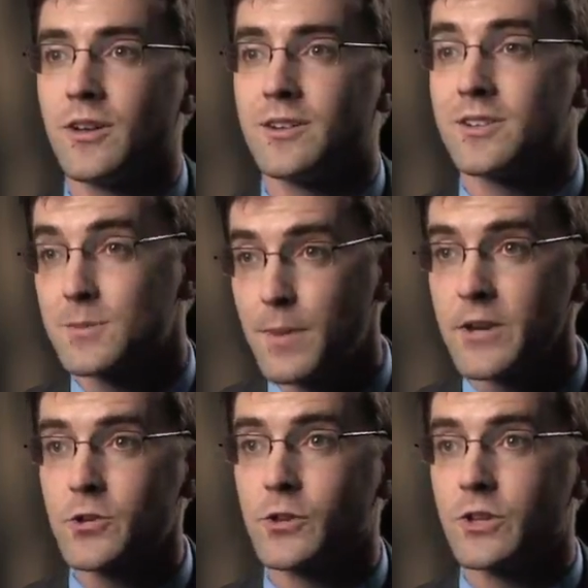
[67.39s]
and
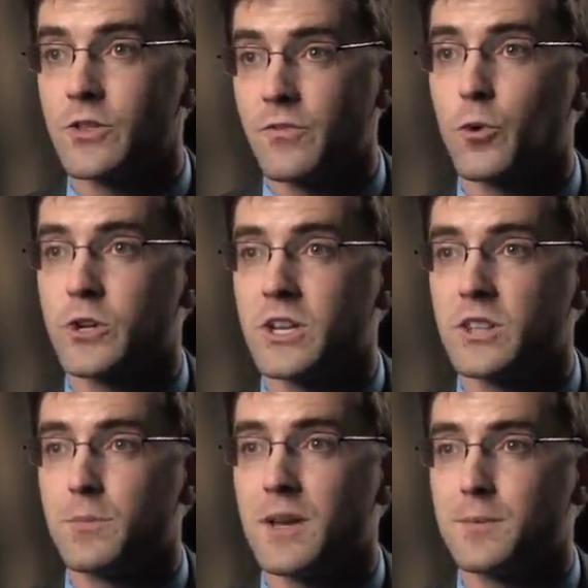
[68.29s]
especially the
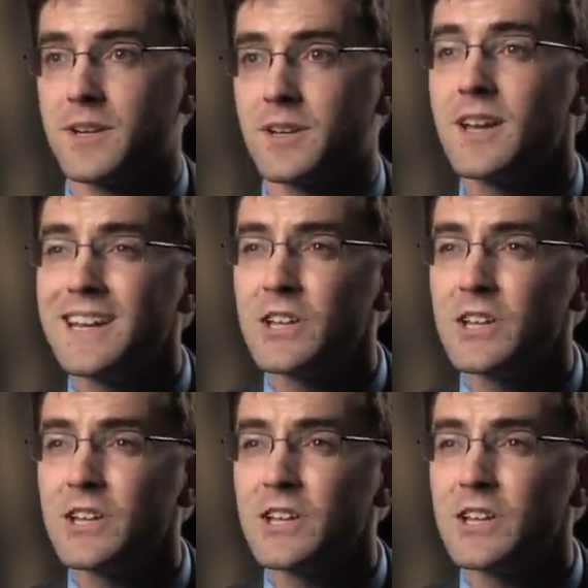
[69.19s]
14th Amendment,